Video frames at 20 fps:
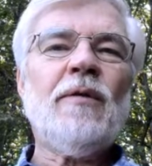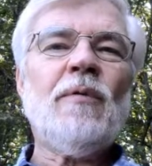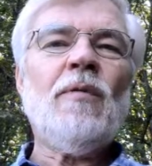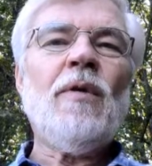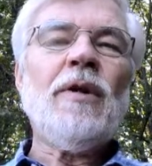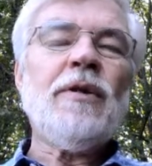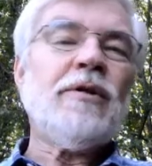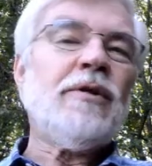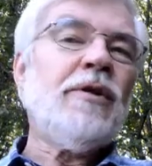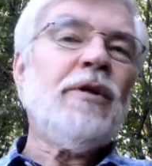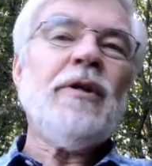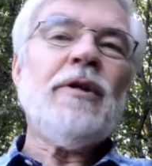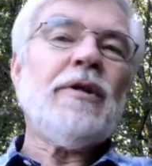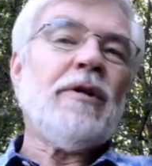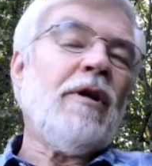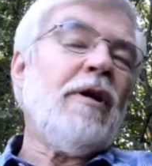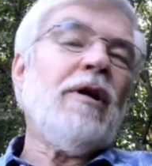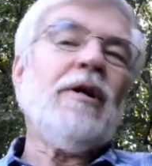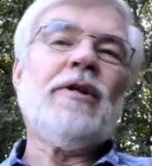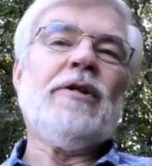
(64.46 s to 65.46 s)
one could
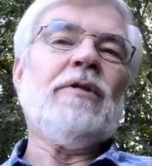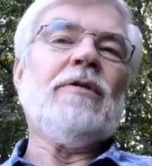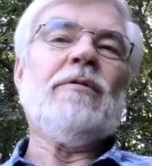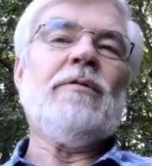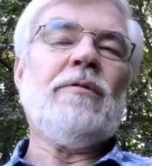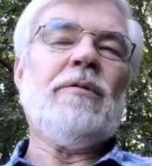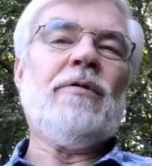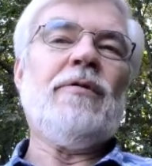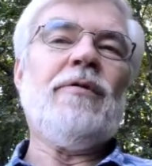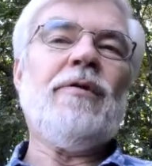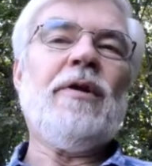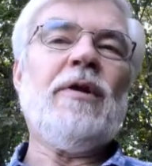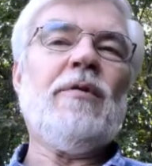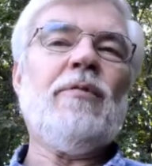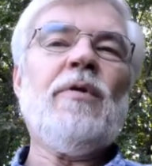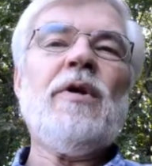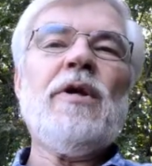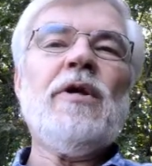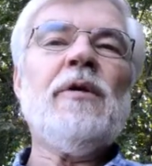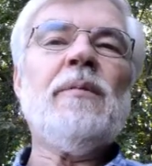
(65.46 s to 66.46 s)
argue that
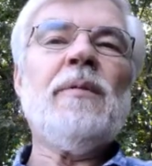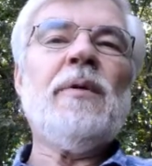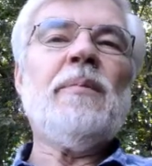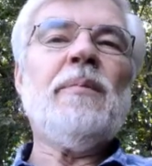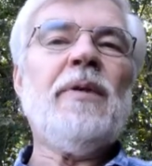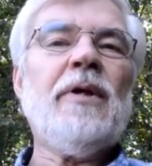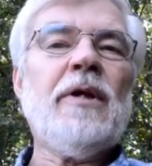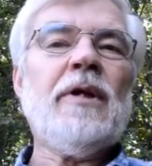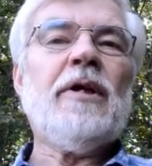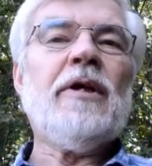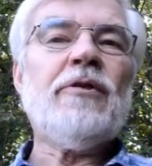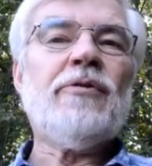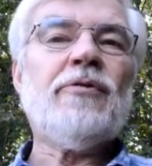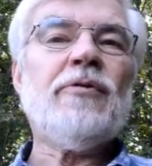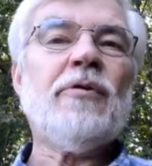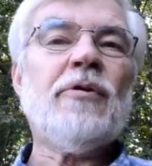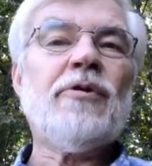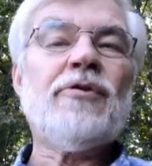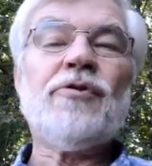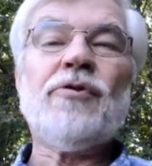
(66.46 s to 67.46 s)
we human beings,
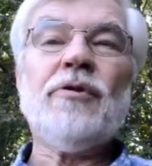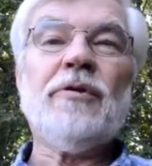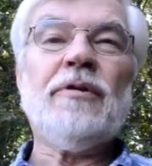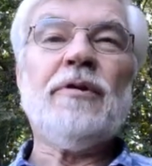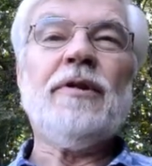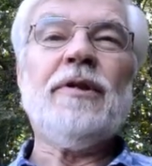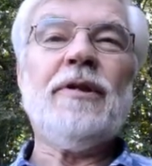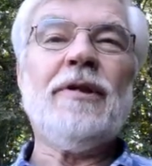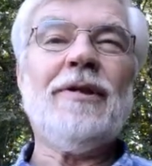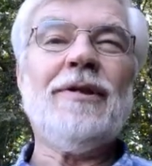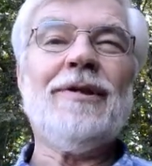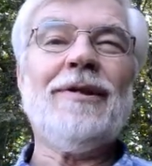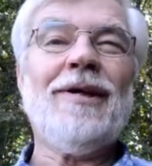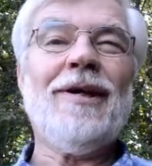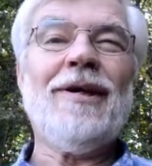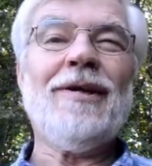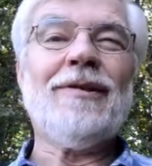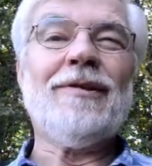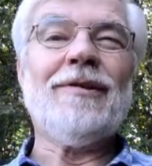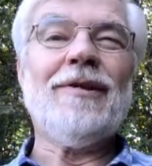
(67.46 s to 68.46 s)
who are certainly
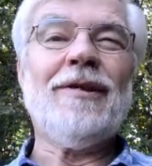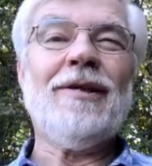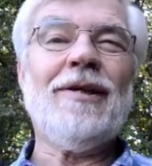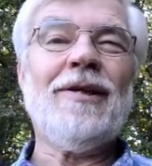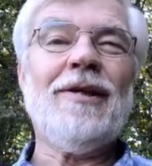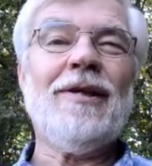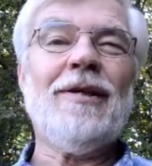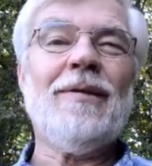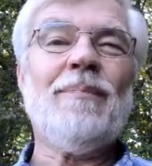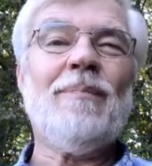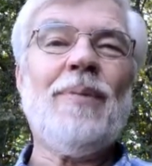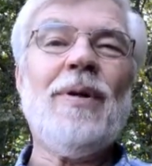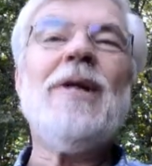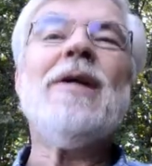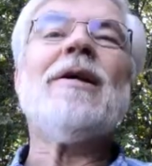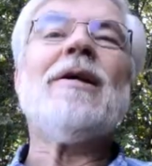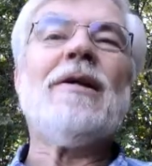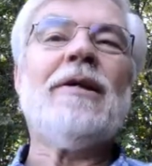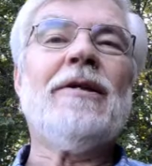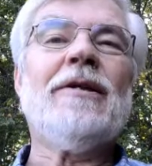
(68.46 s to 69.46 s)
at a
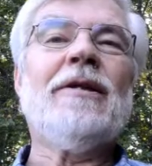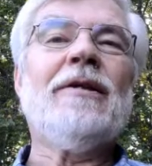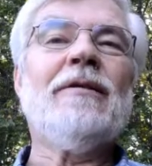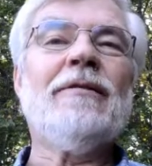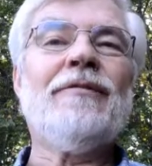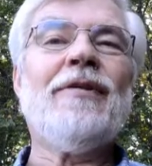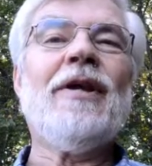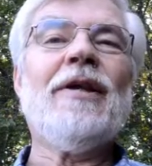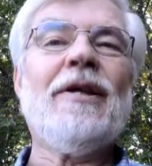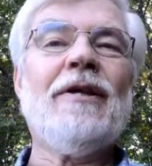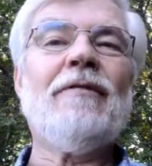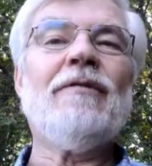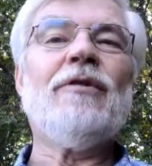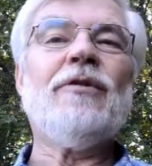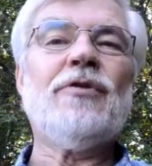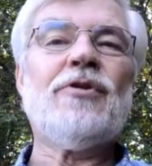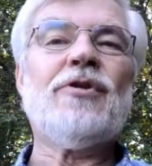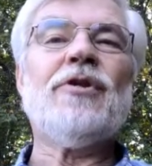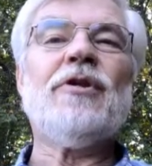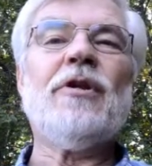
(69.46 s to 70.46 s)
peak of that
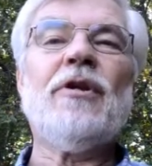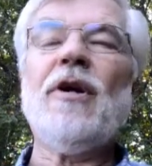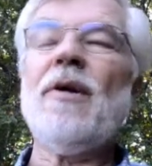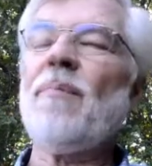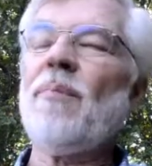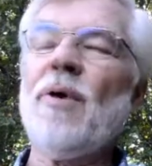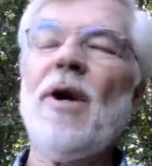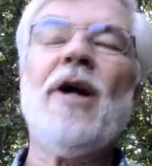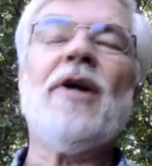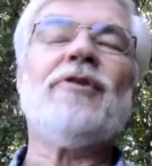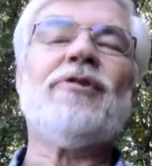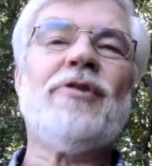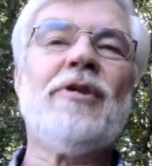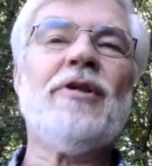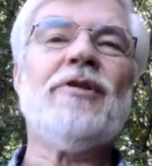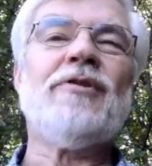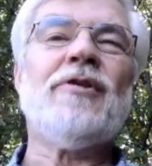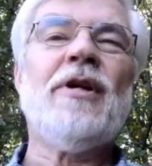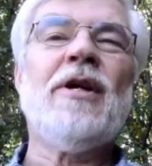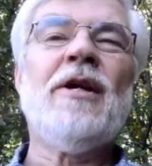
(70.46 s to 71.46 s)
evolutionary
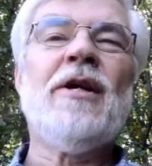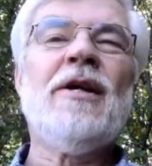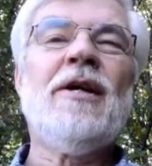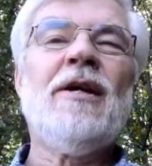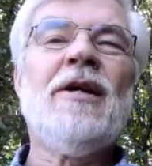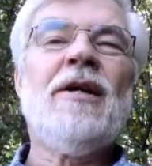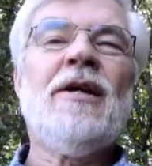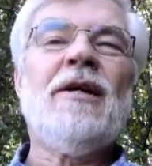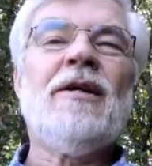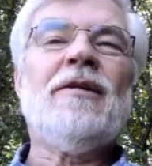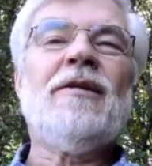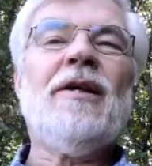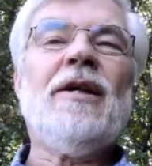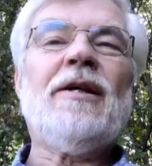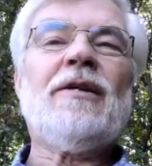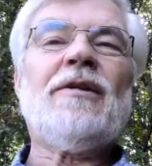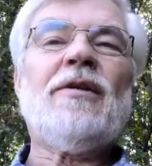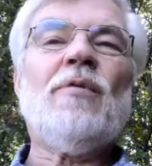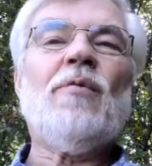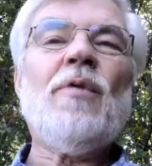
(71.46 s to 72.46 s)
process,
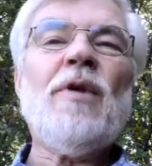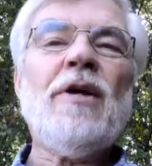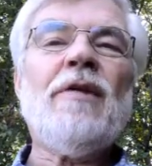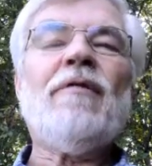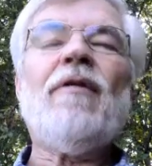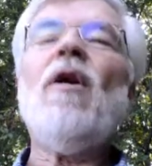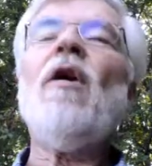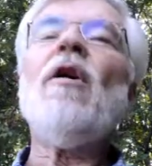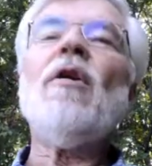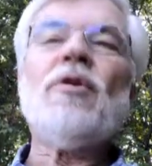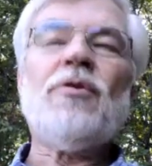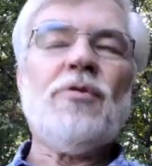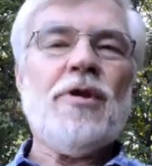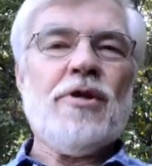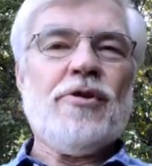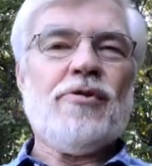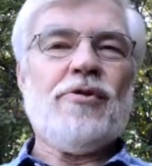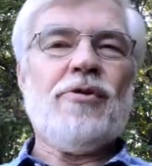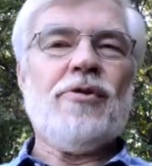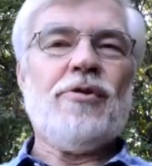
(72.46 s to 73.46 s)
that we of all
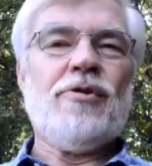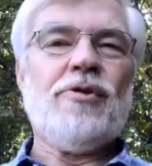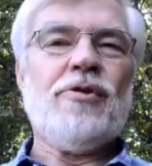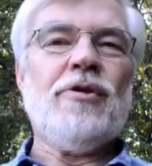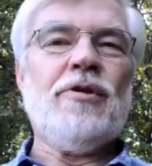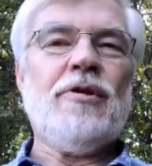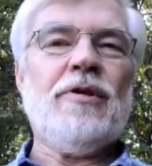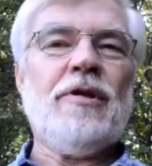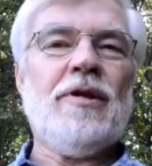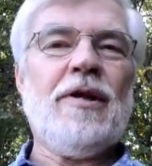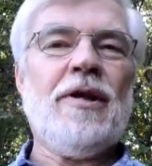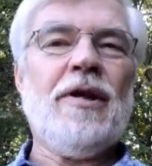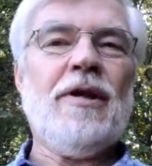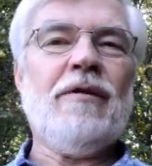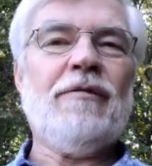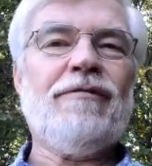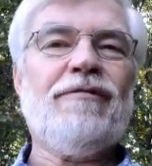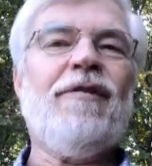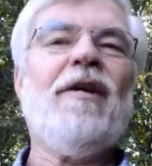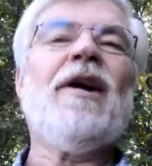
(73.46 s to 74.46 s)
creatures should
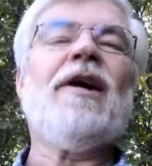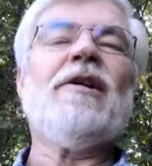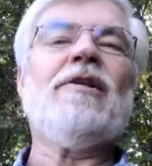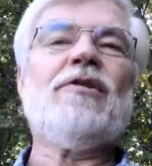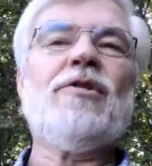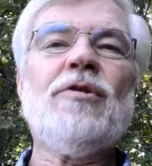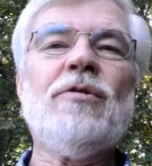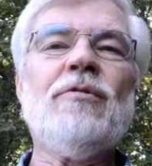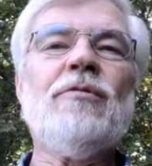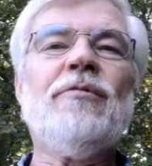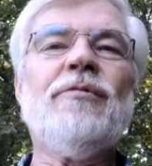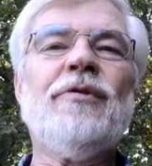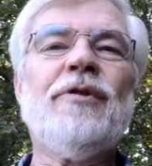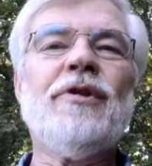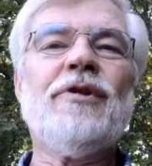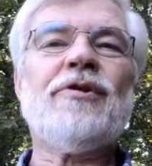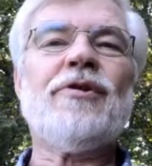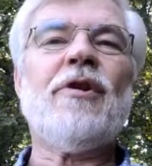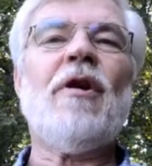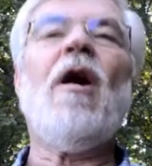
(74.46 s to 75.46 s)
have fine-tuned
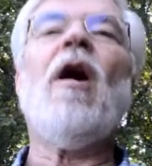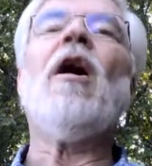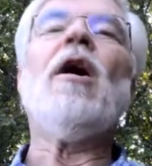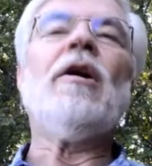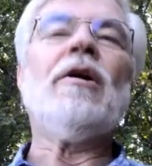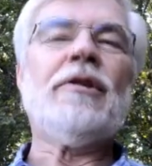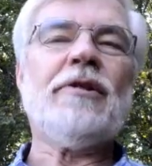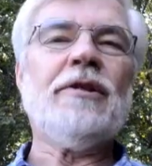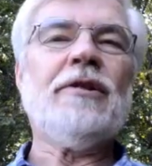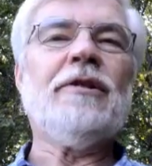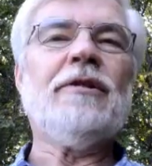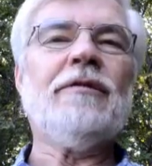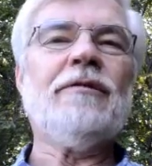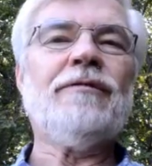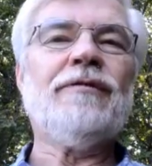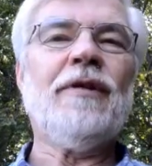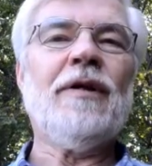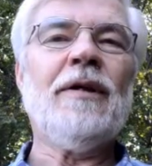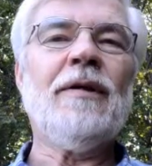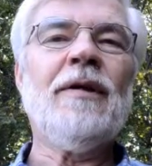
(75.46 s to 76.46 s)
this art
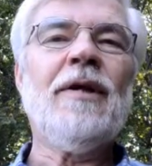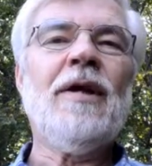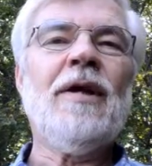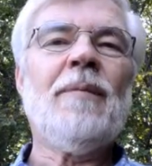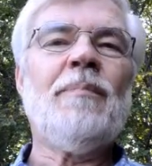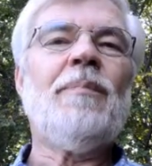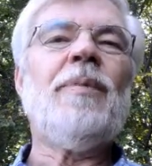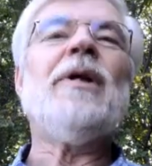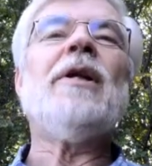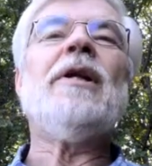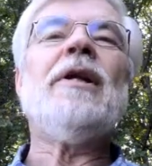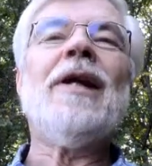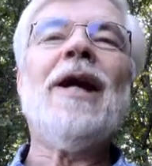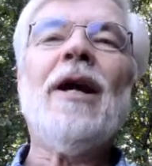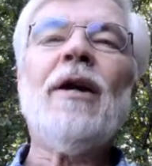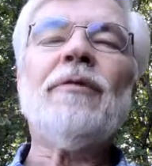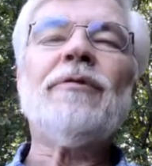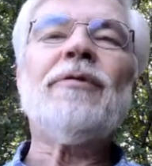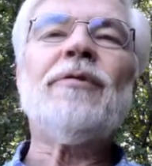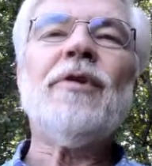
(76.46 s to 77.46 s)
of beating
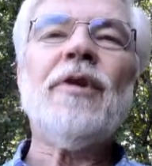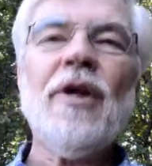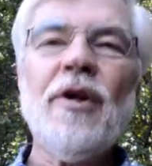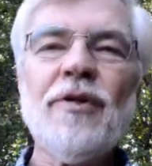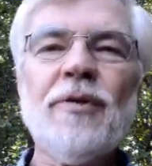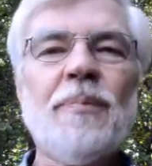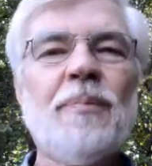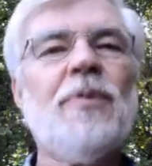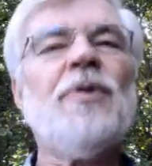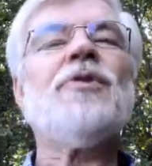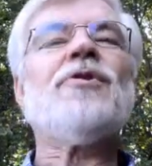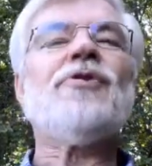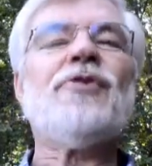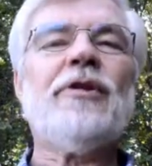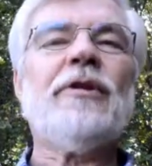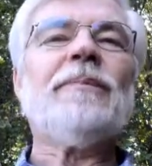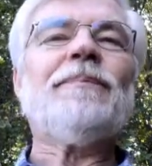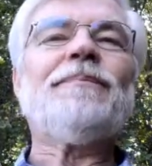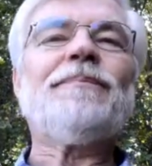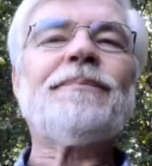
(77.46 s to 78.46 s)
out the other
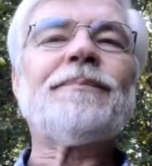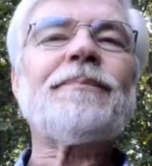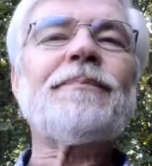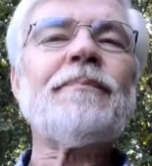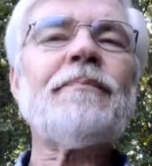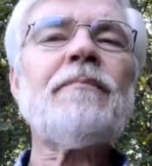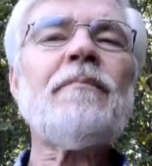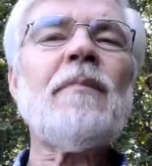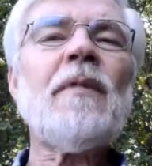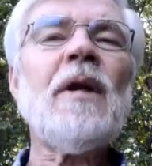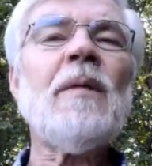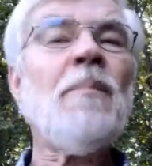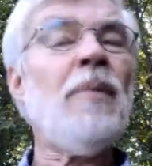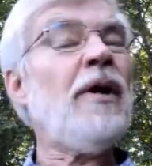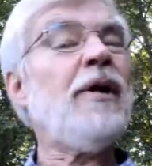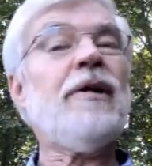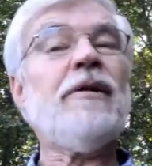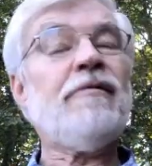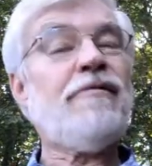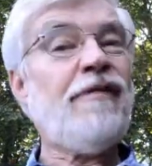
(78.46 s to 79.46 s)
person.
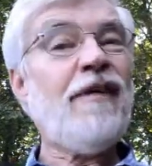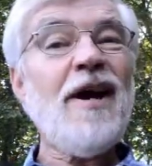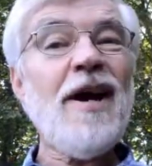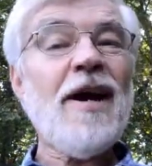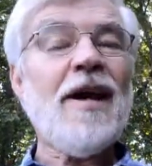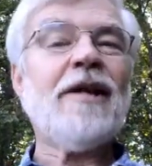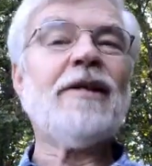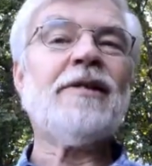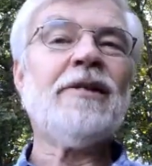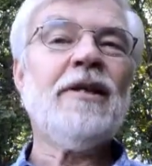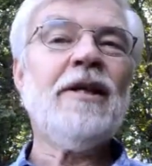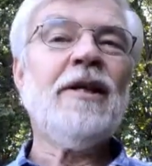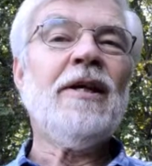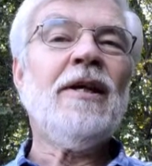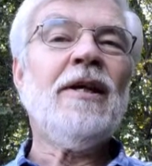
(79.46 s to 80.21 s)
But in fact,